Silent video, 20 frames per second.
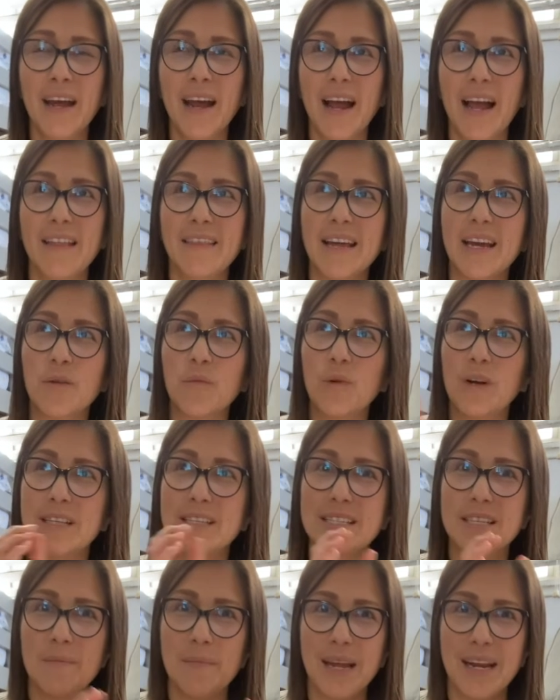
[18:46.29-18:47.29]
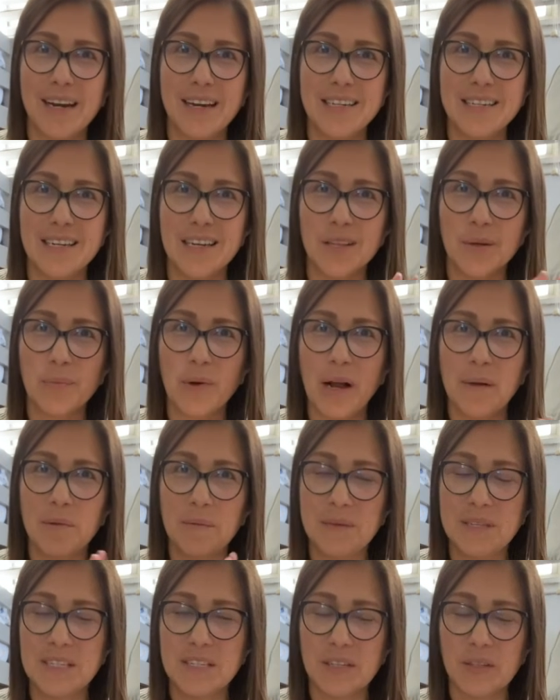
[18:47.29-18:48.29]
And then what's the main idea, the
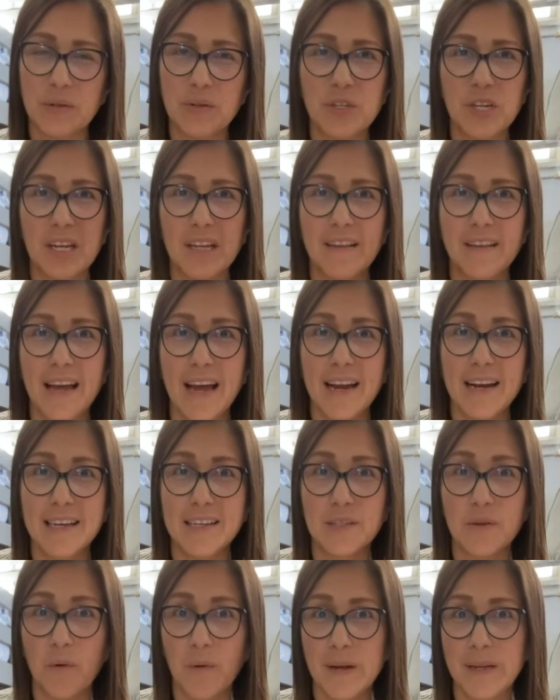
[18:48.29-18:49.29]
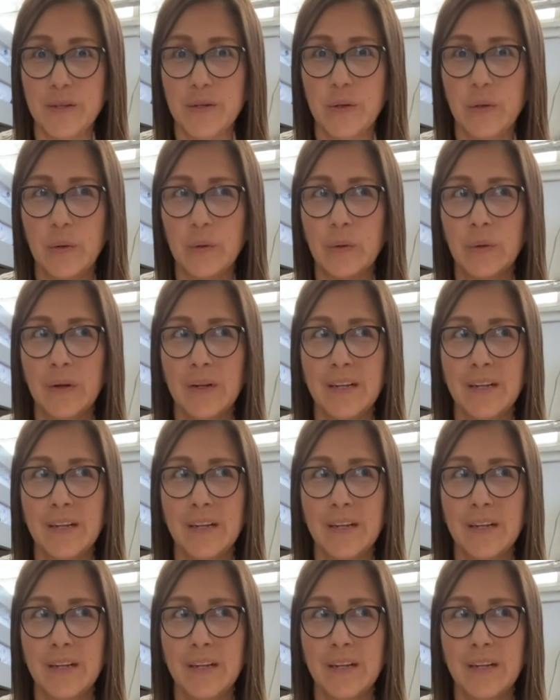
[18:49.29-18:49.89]
problem and solution that is going to